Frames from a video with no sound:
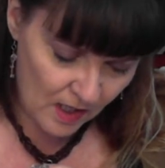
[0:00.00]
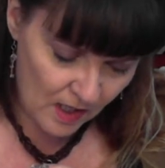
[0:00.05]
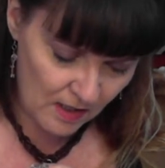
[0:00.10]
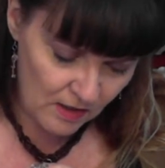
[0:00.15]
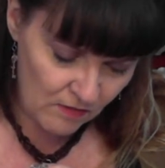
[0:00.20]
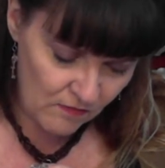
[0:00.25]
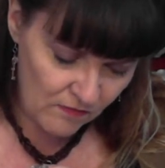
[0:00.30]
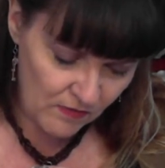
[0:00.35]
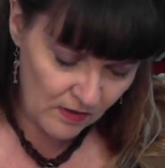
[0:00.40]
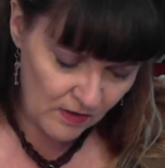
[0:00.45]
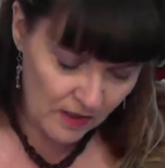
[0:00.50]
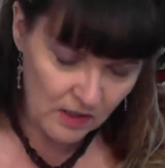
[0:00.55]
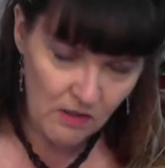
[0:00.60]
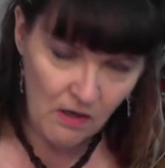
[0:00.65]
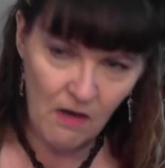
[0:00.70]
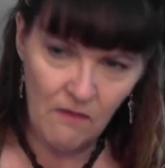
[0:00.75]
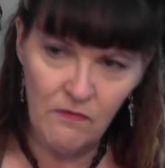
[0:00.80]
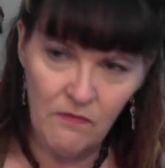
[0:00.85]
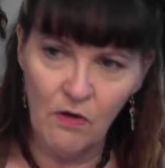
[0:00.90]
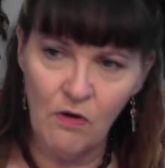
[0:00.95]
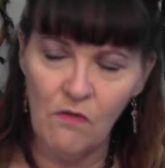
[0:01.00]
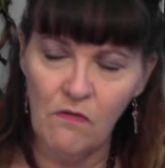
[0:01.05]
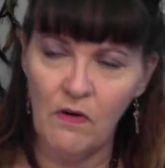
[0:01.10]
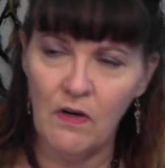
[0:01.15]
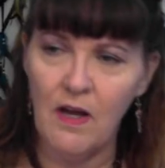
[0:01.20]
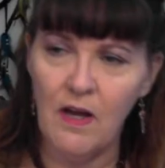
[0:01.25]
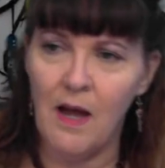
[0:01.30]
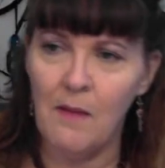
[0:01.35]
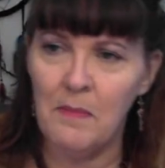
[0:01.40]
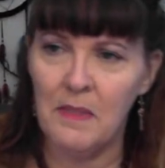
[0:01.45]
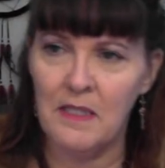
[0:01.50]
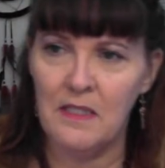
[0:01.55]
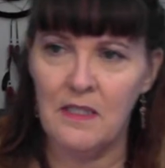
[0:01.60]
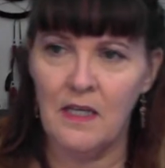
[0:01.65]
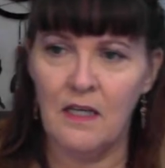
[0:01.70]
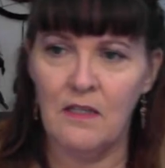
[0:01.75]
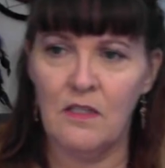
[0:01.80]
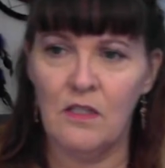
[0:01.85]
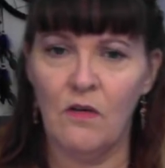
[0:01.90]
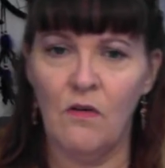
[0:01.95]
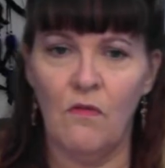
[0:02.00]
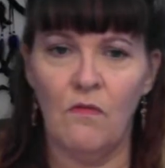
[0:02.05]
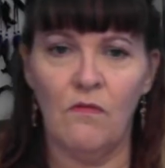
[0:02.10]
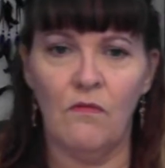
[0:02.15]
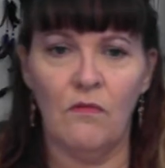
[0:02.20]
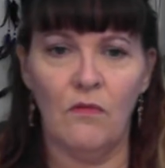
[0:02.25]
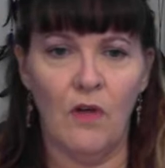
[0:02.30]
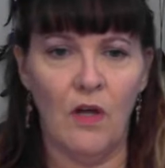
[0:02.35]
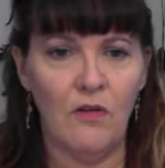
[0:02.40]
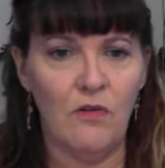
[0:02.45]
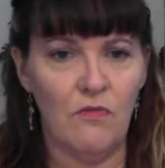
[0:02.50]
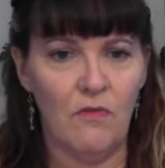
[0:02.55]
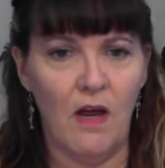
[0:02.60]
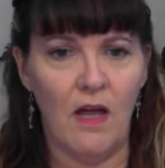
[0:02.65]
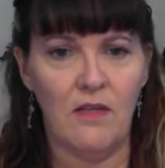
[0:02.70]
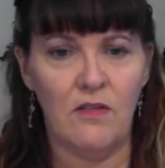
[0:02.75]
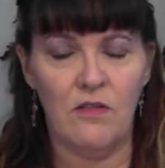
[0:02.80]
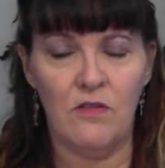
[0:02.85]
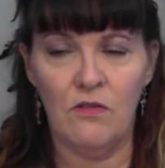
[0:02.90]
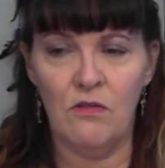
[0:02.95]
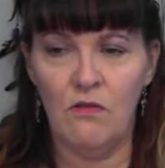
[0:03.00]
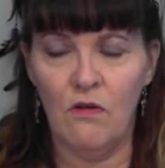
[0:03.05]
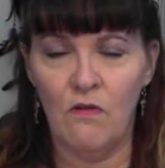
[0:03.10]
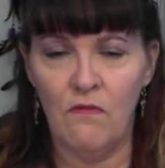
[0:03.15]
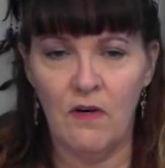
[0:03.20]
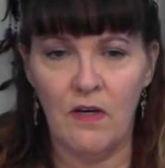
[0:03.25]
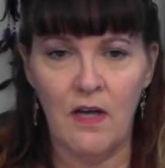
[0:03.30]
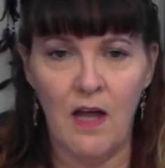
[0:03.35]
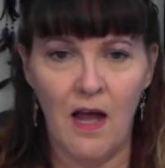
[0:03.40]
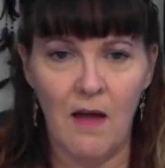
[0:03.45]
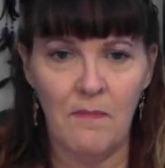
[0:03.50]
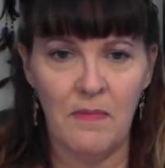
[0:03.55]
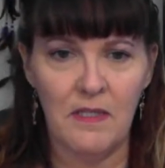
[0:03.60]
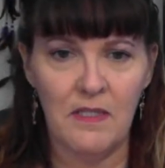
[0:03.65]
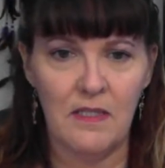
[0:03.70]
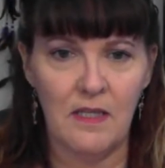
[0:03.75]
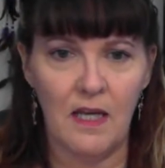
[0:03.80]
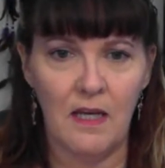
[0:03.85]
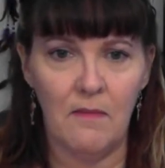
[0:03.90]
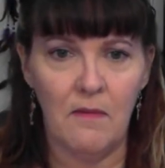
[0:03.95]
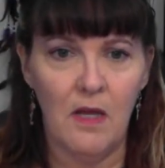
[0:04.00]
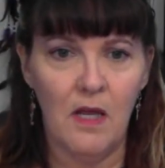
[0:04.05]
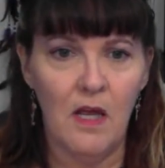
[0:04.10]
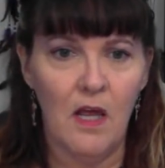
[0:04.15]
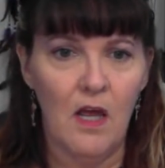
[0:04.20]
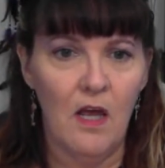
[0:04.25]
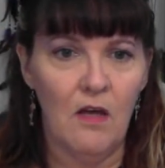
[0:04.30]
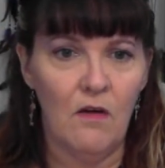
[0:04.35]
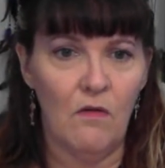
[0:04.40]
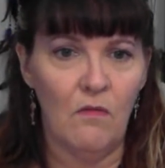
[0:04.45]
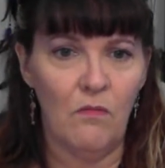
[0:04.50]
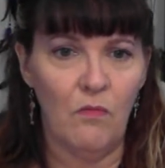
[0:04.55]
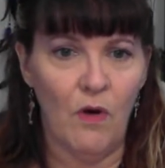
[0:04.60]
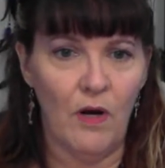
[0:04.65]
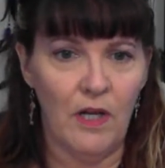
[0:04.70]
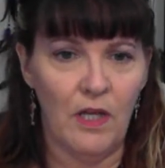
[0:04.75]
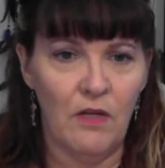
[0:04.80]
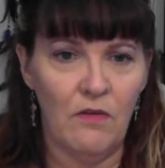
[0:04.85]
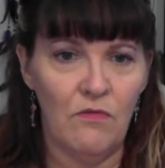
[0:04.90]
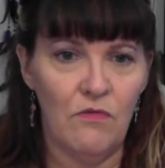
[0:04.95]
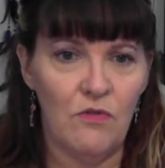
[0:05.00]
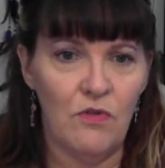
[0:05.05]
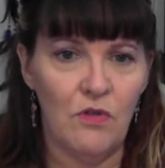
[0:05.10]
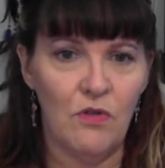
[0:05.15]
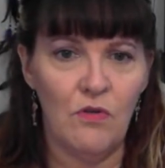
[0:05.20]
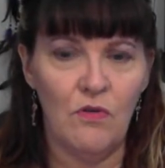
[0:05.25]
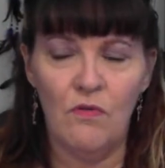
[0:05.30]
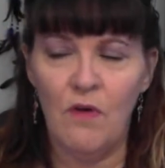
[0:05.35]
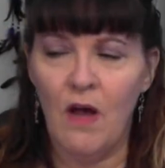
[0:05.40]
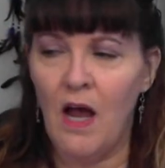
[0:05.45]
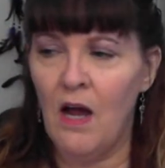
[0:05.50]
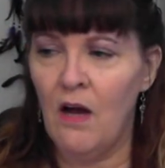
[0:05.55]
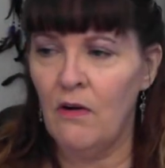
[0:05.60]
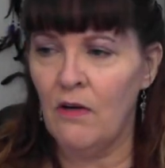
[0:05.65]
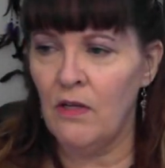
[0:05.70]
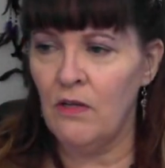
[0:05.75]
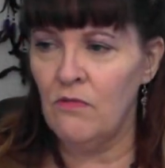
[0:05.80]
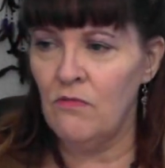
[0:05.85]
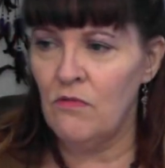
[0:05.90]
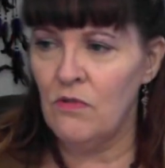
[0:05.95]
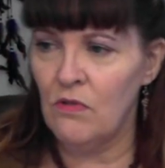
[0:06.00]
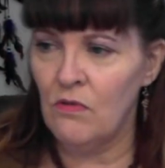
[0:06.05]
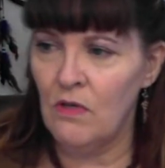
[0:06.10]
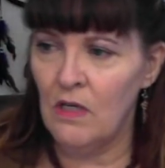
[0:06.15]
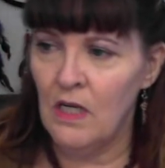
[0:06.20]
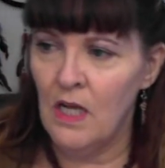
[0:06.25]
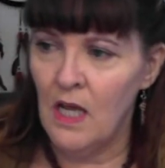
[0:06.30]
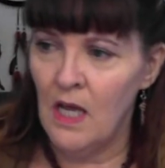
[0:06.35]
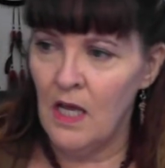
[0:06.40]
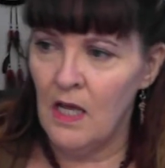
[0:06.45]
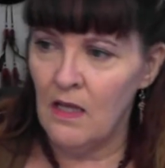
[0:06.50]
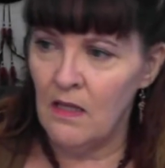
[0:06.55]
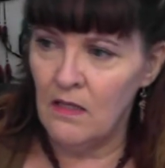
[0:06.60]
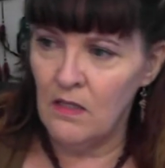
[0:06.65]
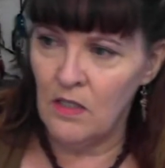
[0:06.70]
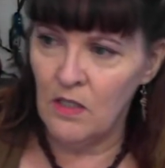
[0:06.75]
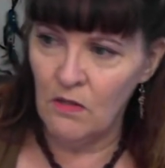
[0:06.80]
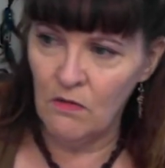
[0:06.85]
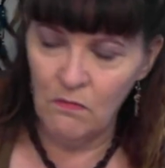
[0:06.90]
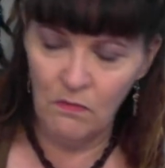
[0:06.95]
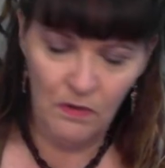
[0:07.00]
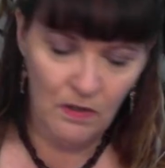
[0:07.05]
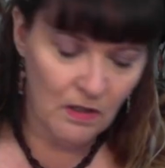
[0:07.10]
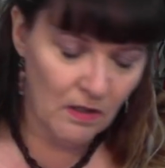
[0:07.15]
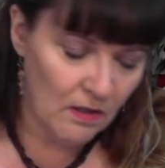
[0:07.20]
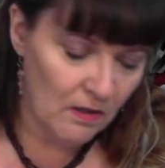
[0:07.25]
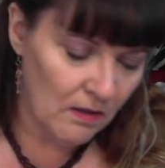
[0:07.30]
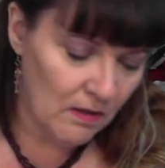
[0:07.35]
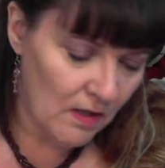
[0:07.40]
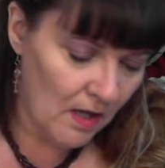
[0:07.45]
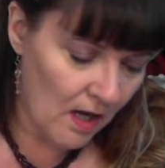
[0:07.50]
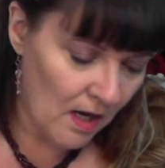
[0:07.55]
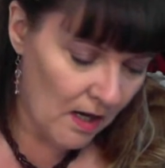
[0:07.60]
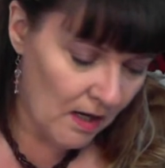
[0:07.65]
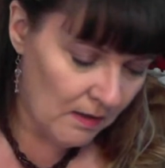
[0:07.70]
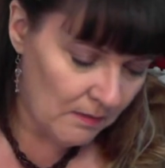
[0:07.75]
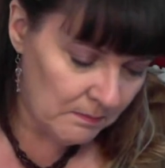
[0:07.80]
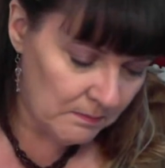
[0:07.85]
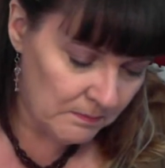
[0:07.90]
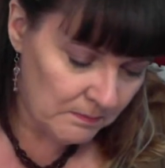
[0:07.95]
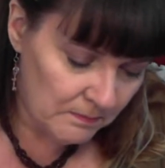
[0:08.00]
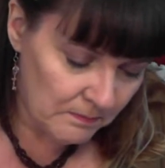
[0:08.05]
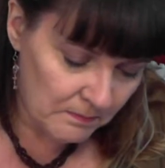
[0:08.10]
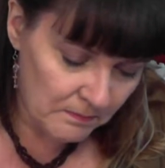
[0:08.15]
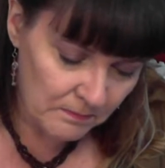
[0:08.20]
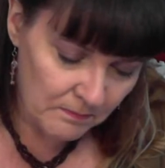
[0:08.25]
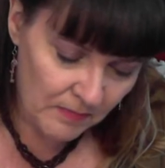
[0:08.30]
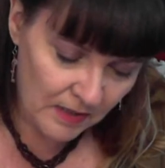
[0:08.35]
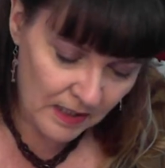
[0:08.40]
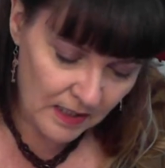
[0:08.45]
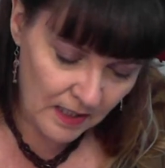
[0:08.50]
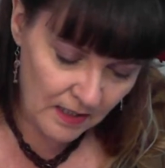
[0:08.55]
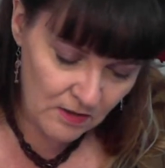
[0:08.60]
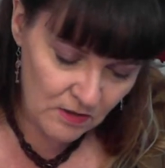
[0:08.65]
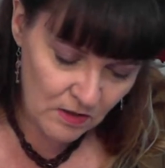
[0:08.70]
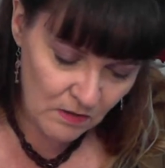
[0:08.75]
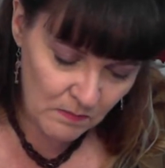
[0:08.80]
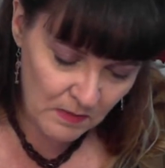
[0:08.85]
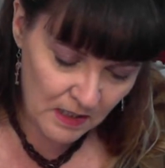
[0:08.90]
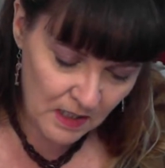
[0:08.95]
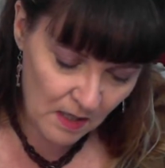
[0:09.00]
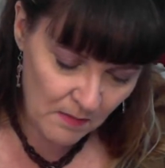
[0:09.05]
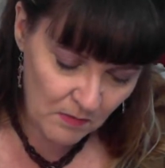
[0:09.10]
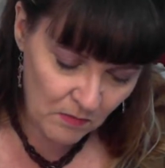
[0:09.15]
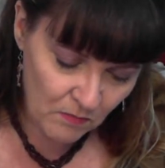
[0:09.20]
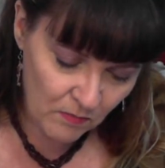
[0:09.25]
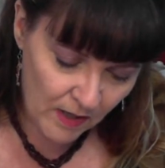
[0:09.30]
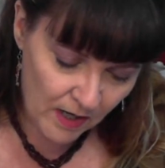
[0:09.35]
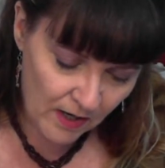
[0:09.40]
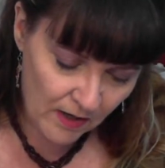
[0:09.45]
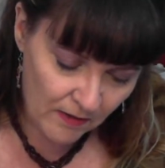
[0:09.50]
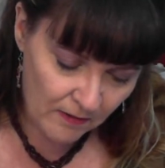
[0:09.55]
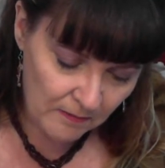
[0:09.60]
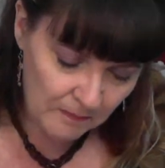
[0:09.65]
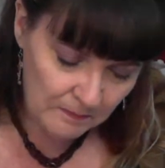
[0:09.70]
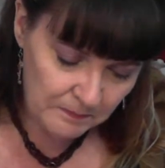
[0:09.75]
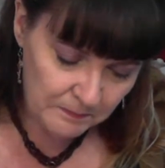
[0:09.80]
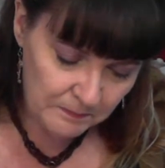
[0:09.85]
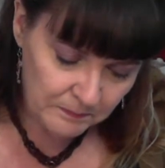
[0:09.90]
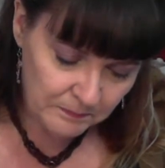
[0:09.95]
and you feel like you have to overcompensate. So address, do you overcompensate? What do you do? How do you do it? You will begin to become aware.